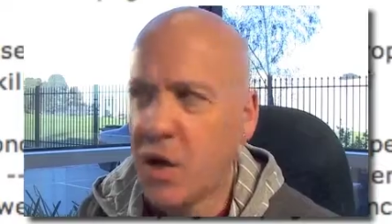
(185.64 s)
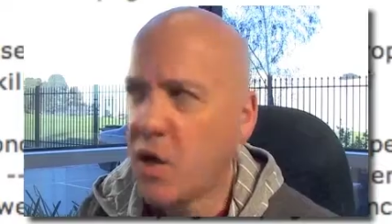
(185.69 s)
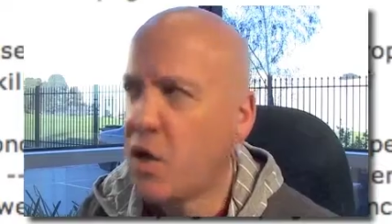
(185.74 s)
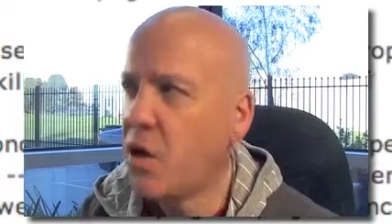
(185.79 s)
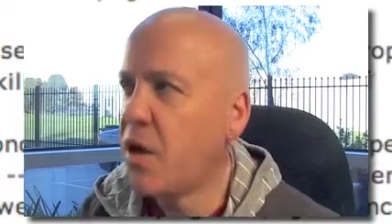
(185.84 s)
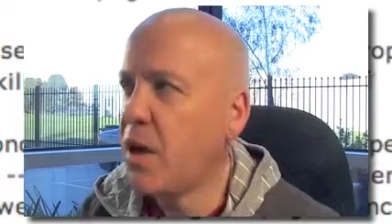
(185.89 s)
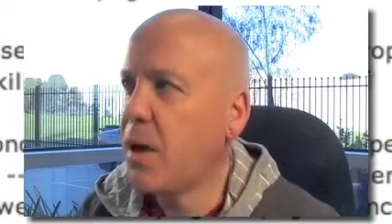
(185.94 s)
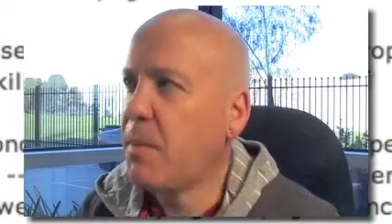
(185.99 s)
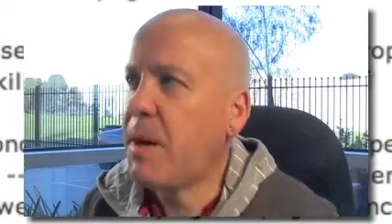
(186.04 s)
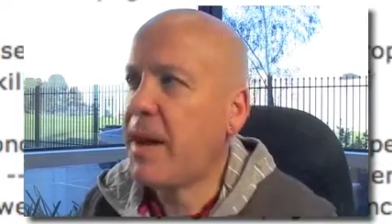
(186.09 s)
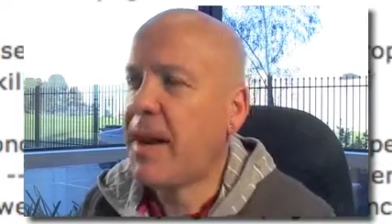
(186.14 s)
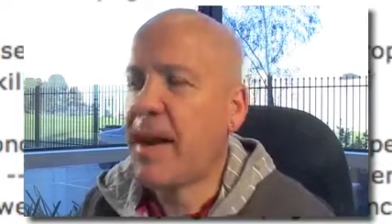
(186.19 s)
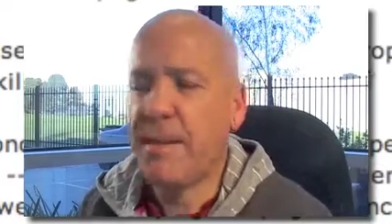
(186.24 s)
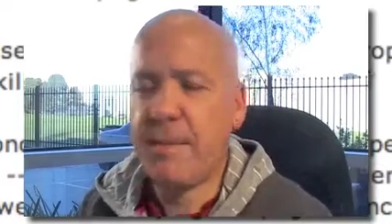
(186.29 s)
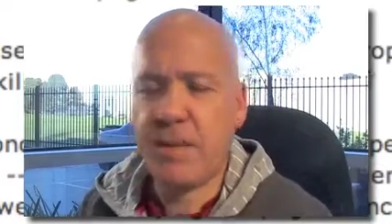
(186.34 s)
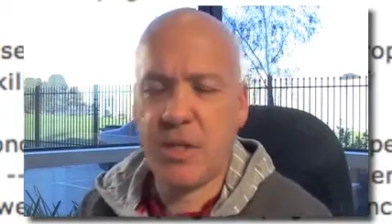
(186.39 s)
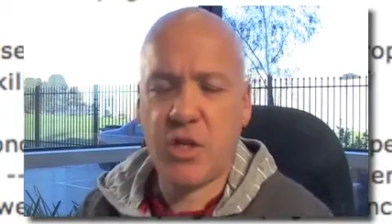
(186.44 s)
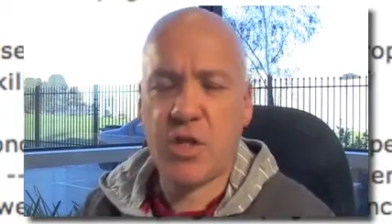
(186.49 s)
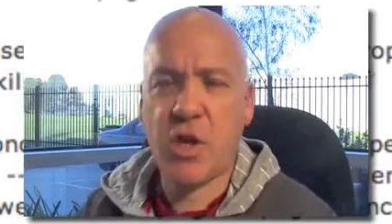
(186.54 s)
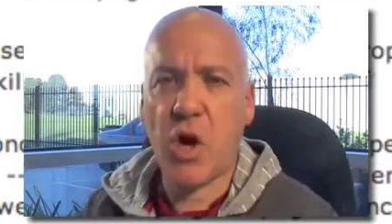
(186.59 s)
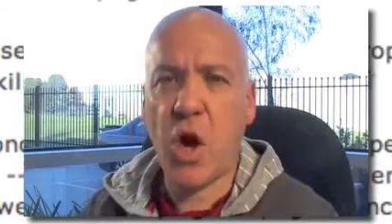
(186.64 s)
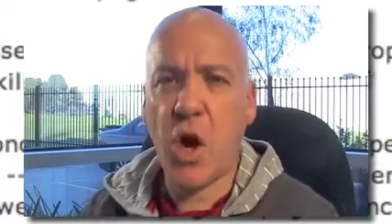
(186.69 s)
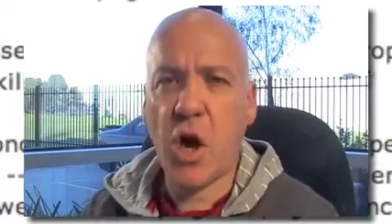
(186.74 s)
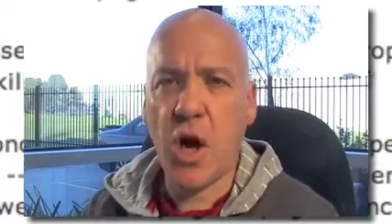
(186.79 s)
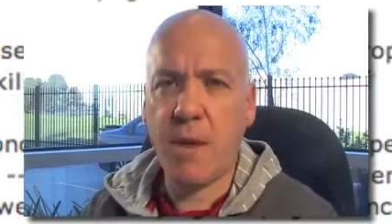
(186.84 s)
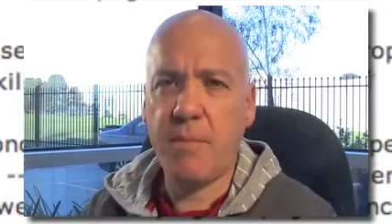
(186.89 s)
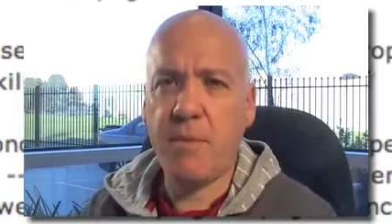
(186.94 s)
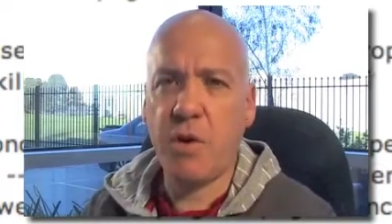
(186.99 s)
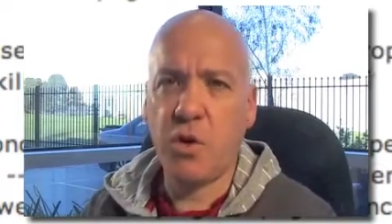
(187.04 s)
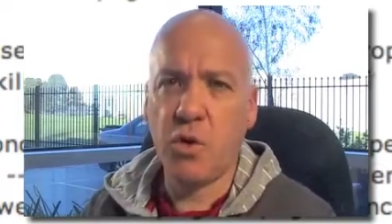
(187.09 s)
You think about how much
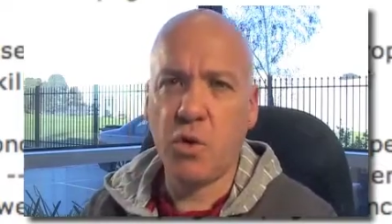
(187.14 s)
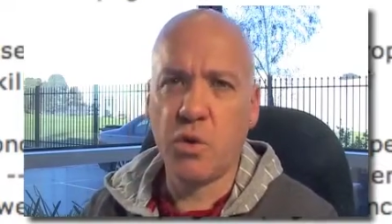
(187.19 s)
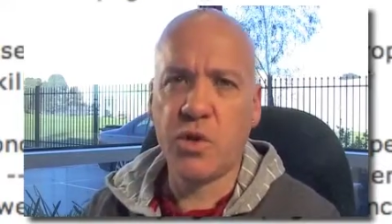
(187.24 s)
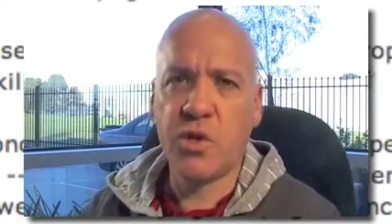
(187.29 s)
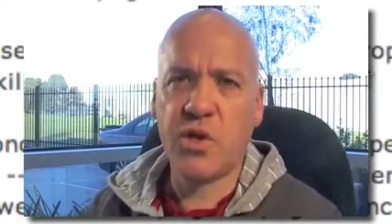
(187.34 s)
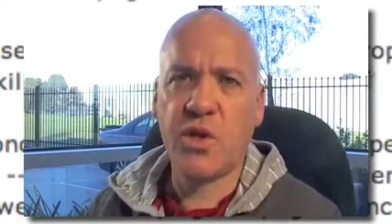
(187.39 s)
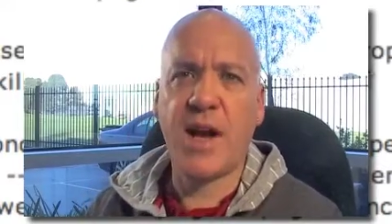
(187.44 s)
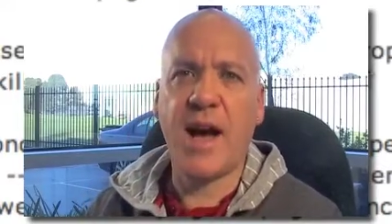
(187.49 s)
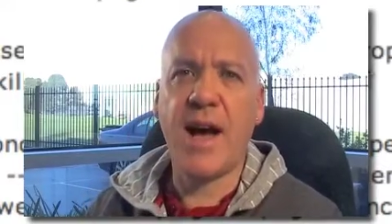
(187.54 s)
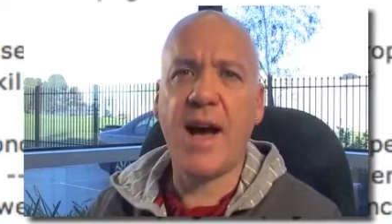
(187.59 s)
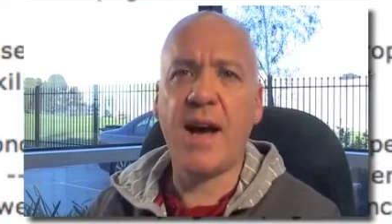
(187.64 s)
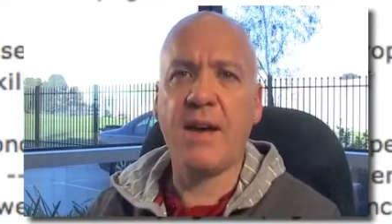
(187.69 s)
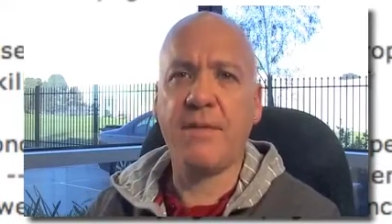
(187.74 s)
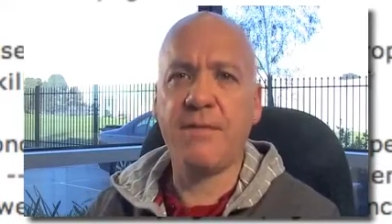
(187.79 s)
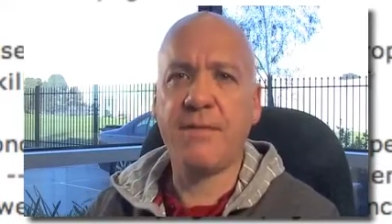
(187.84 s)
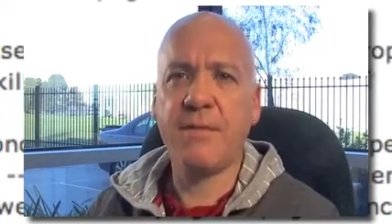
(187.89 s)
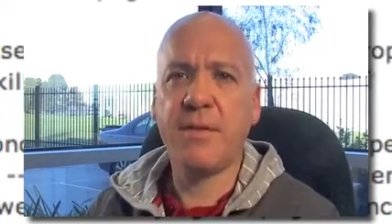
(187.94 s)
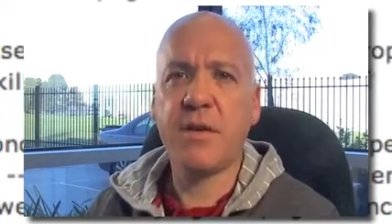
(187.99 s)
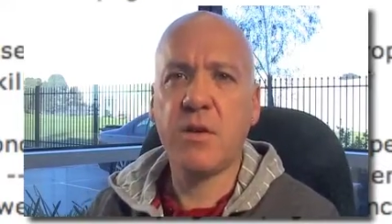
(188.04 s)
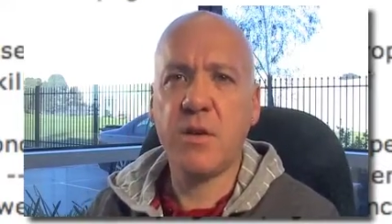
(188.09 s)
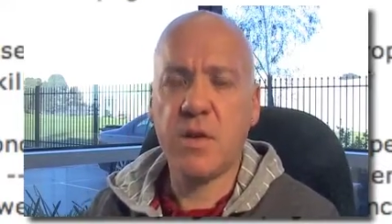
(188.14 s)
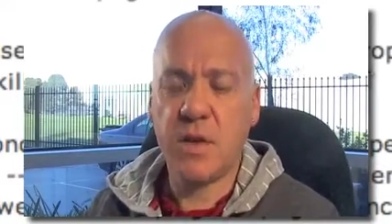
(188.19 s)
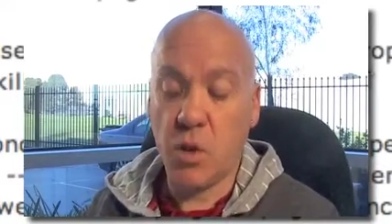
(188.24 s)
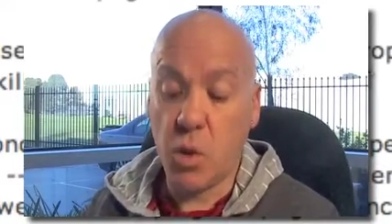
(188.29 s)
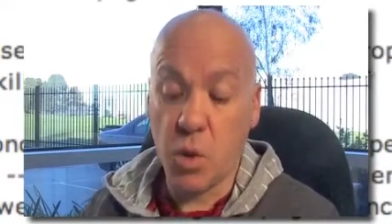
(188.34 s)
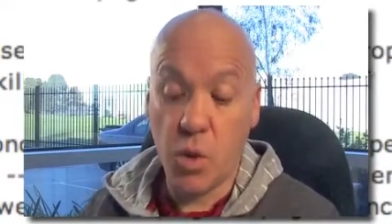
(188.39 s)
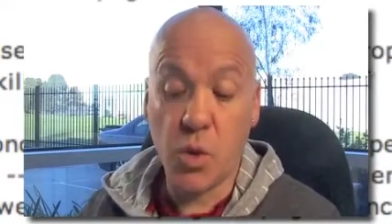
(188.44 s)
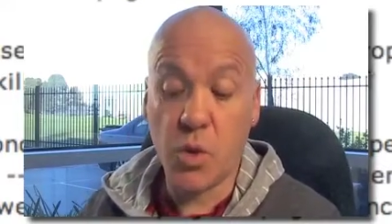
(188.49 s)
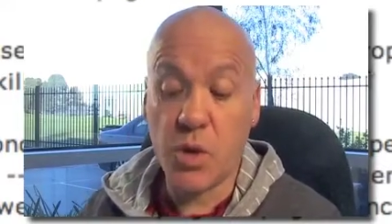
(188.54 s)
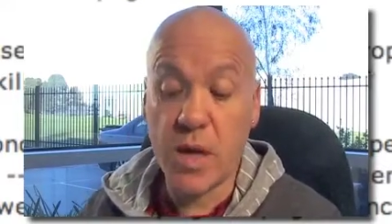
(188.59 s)
time your staff
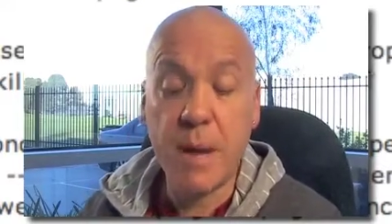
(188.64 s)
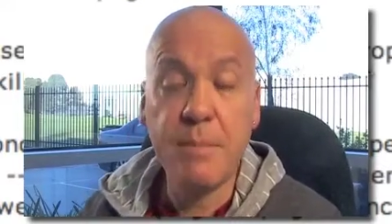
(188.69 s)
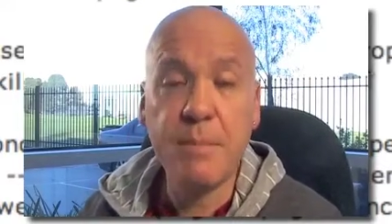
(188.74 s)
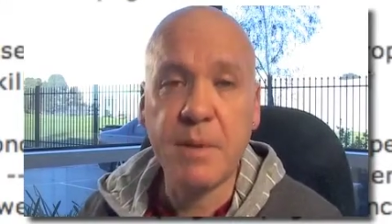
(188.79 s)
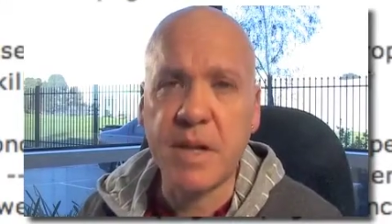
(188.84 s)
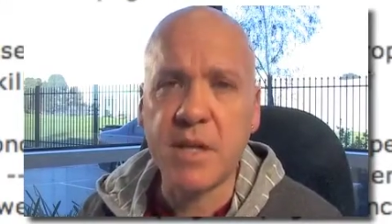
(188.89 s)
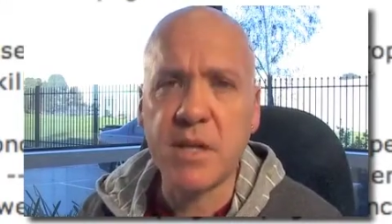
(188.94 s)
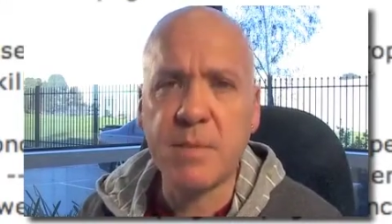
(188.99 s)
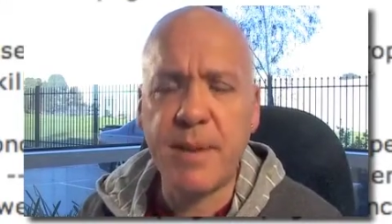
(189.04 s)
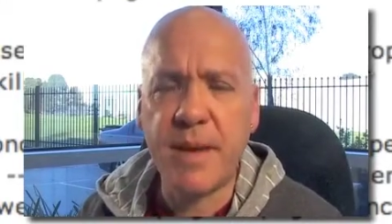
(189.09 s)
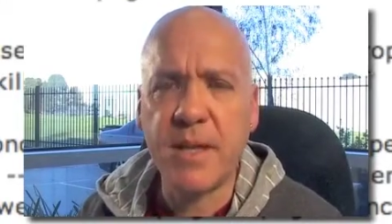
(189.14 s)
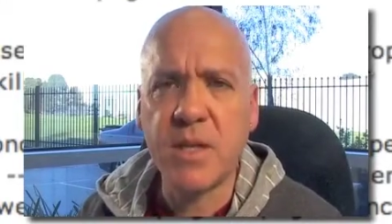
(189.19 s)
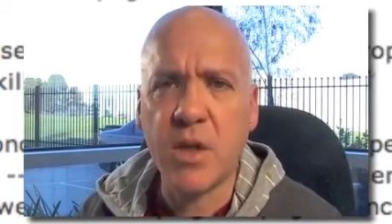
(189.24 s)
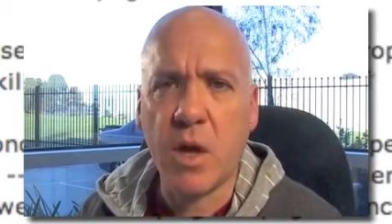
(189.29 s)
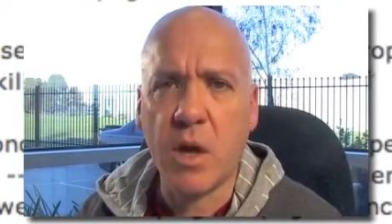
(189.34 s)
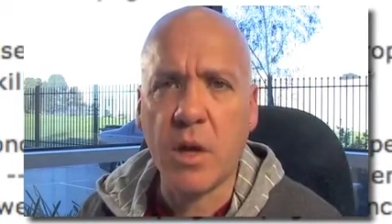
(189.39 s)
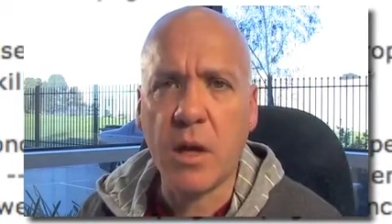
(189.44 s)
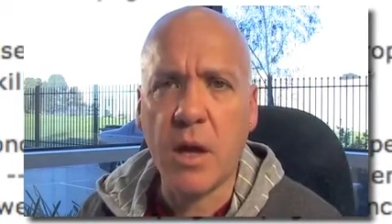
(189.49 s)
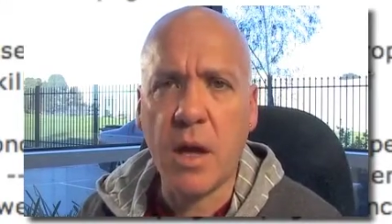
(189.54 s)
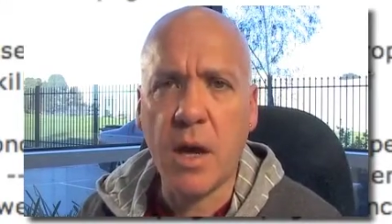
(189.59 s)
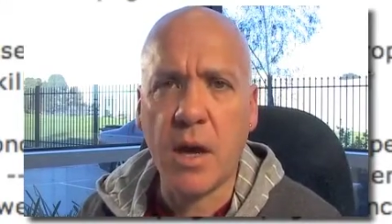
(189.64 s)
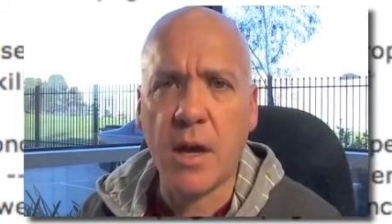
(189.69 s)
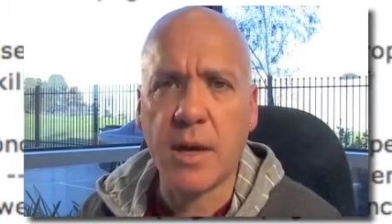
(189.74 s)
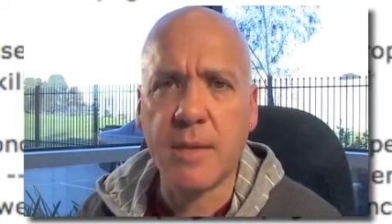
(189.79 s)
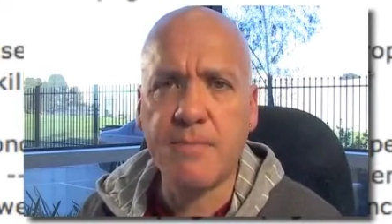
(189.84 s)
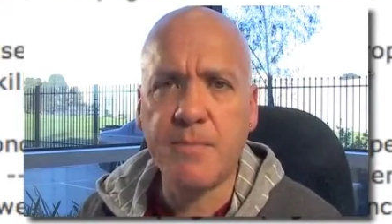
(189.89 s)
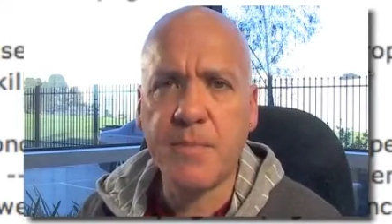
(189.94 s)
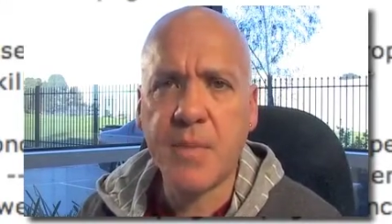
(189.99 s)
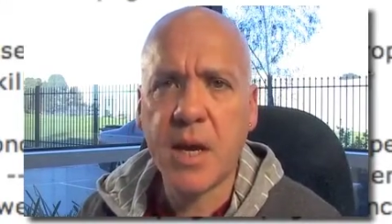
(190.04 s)
or your company spends online